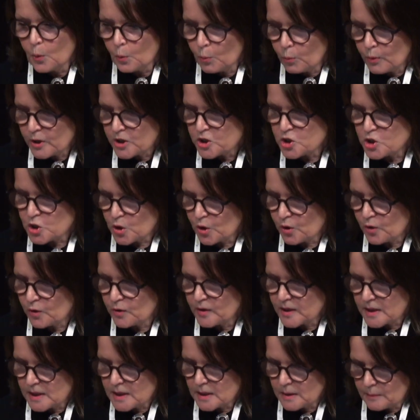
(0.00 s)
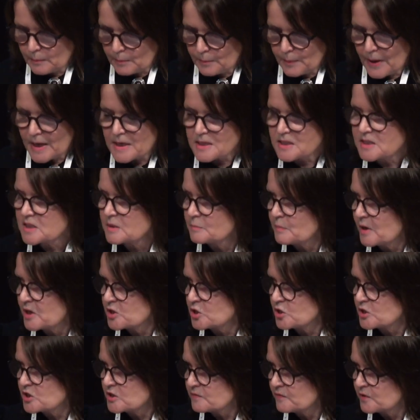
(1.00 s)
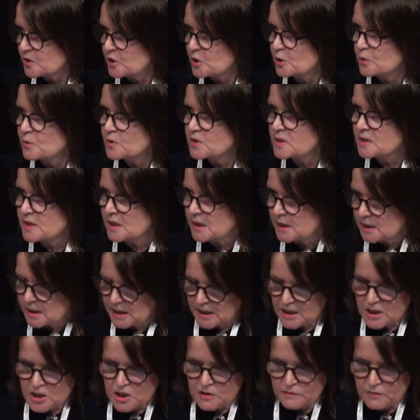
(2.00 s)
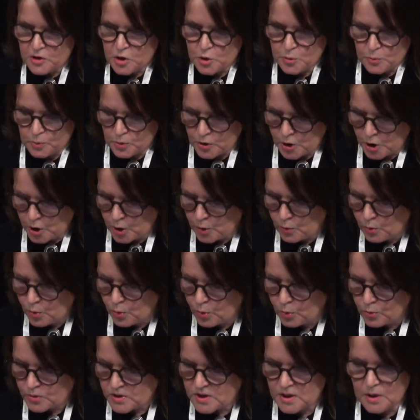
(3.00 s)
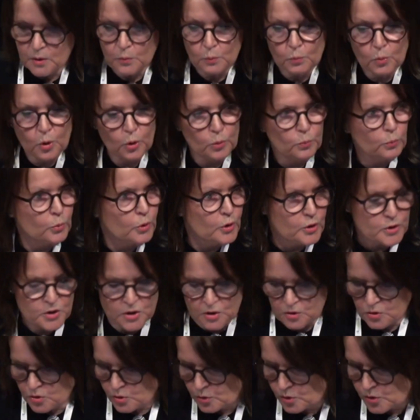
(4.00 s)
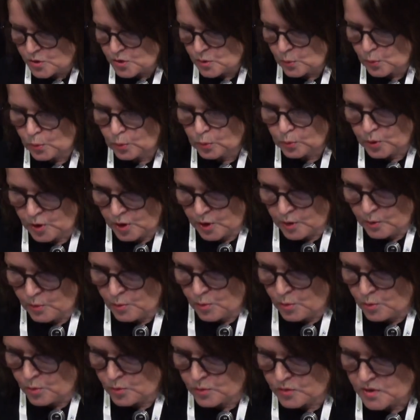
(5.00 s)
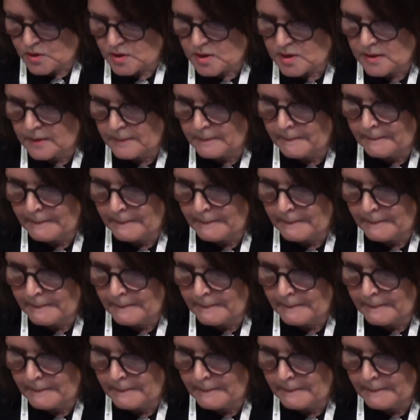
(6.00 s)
which are the best measures for use in individual cohorts and what works across all cohorts.